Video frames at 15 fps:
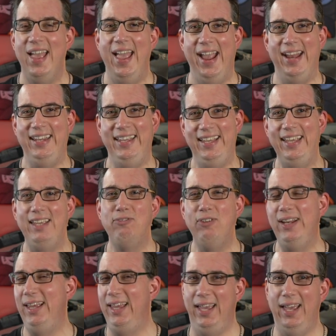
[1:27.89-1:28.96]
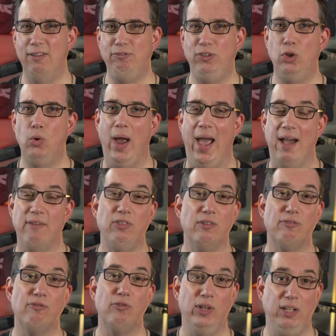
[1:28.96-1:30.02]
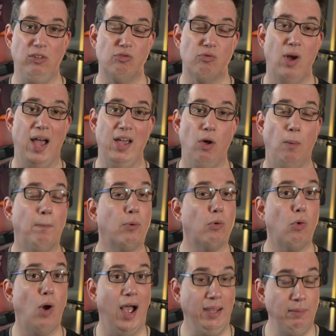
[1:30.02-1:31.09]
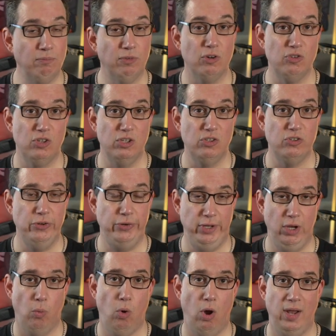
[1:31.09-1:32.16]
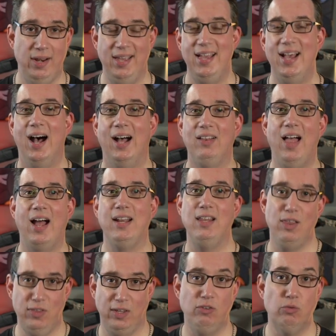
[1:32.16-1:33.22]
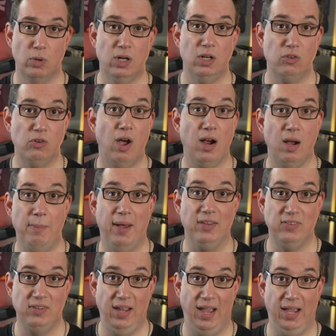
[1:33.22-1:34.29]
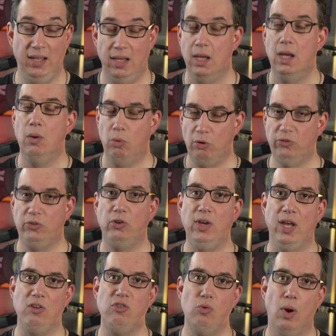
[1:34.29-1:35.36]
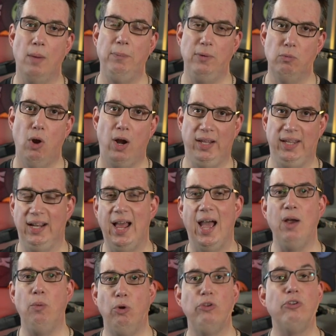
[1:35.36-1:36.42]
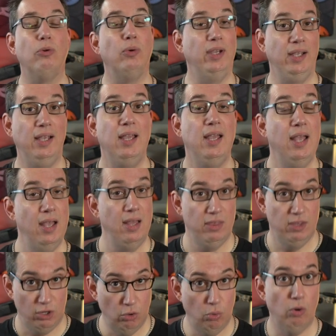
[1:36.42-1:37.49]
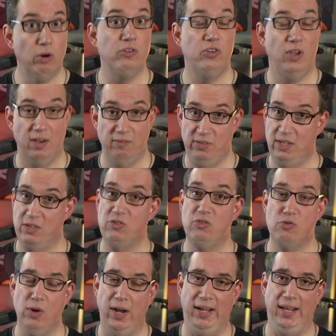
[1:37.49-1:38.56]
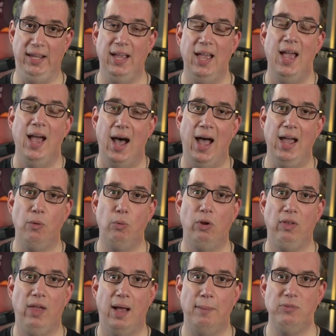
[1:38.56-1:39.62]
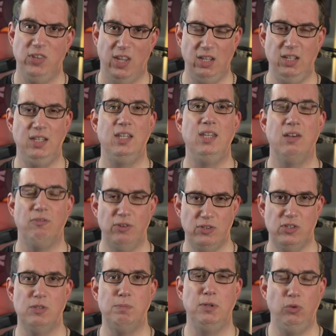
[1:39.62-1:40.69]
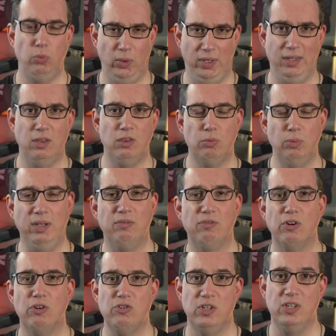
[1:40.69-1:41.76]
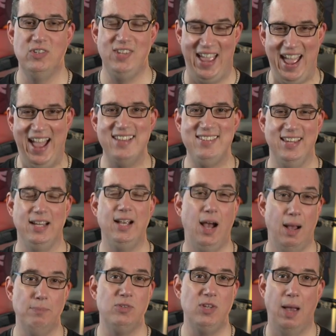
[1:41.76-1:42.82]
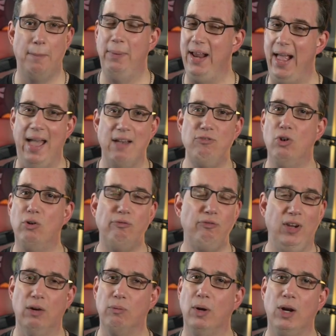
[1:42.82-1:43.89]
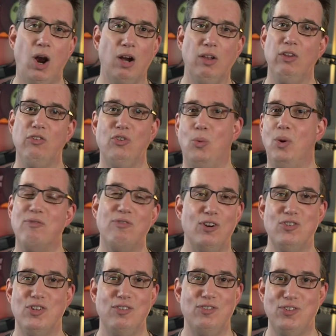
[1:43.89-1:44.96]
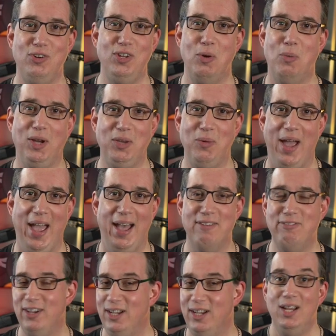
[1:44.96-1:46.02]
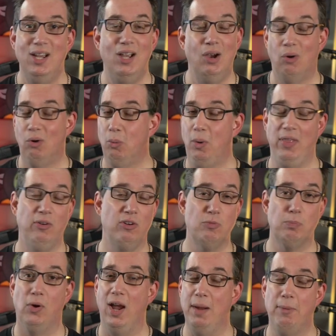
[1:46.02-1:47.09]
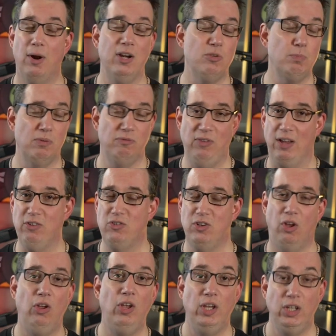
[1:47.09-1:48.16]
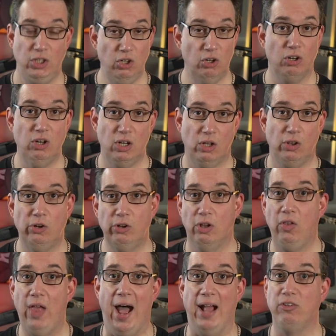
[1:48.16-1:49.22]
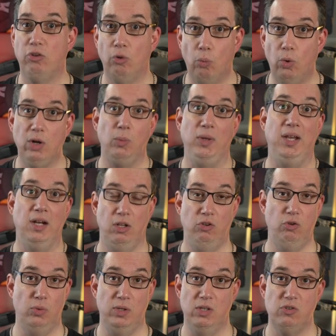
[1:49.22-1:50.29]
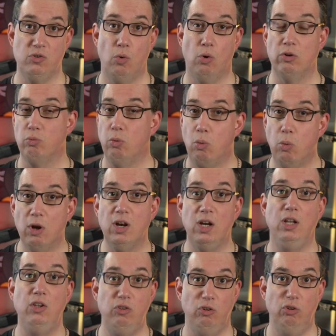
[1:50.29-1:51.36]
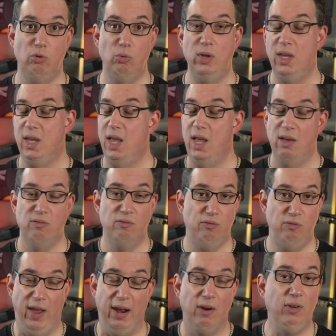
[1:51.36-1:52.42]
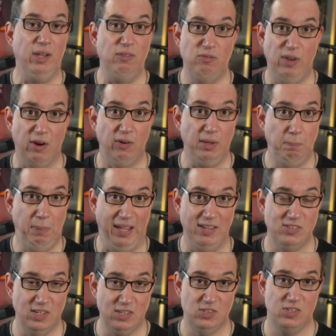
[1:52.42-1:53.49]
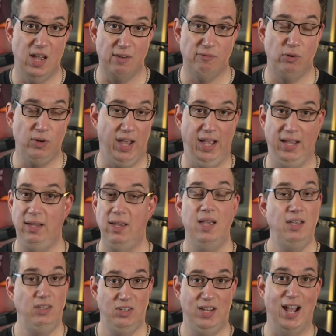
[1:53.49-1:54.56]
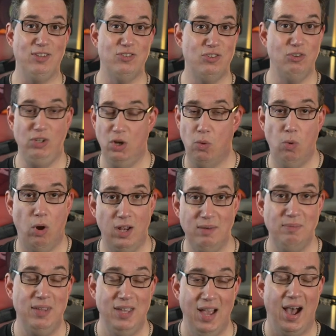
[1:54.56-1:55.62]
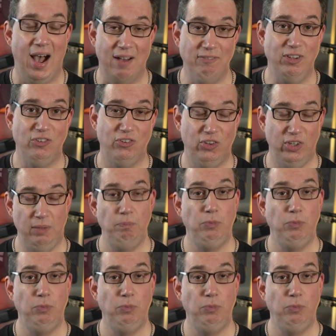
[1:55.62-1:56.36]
And even if you have the free trial Prime version of Studio One, a lot of the things we're gonna talk about today will still get you up and running. And I will, during the course of this training, I will um, tell you the differences between the three versions as it comes up. But have no fear, regardless of what version of Studio One you have, or whether it's prime artist professional, you're gonna learn a lot. So what are we gonna do in this course? Well, we're gonna do very, very basic stuff, okay? You got Studio One, obviously.